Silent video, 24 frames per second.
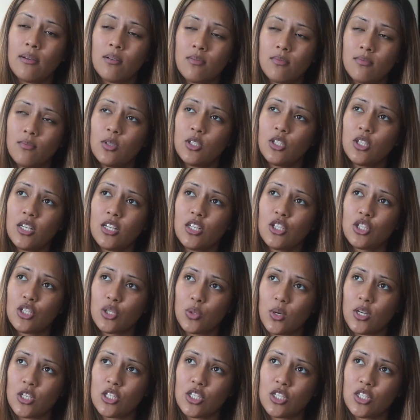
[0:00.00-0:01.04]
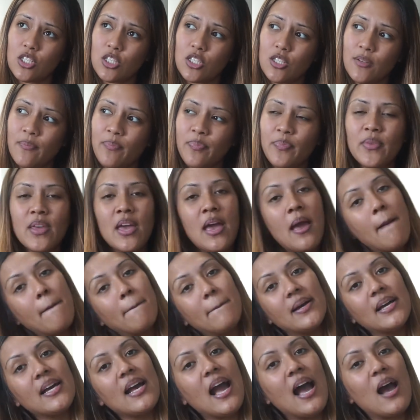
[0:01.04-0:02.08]
Winterlicious questions.
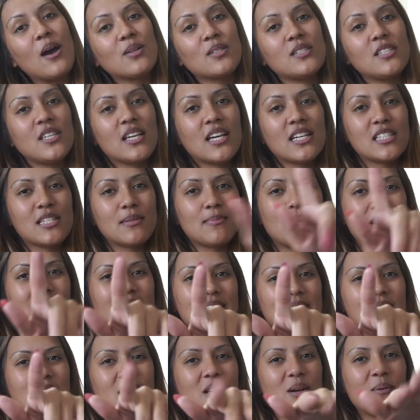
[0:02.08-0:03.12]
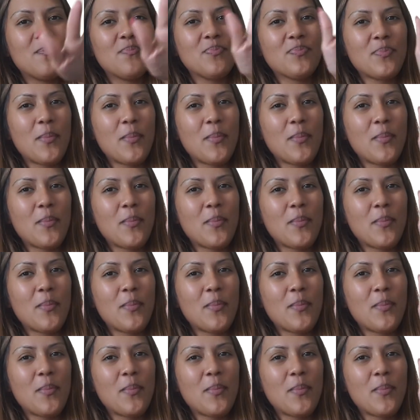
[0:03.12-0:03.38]
But I'll see you guys in my next video.